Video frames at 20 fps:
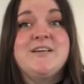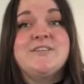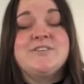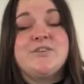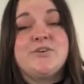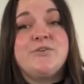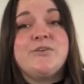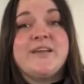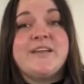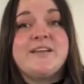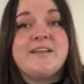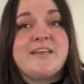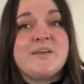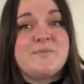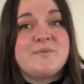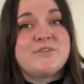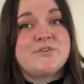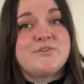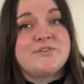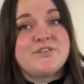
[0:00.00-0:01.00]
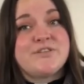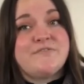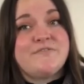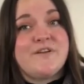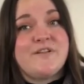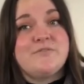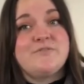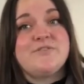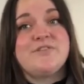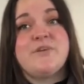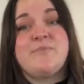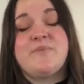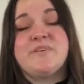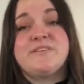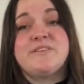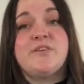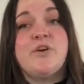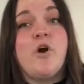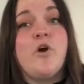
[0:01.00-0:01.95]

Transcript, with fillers: So, United Campus Christian Fellowship is an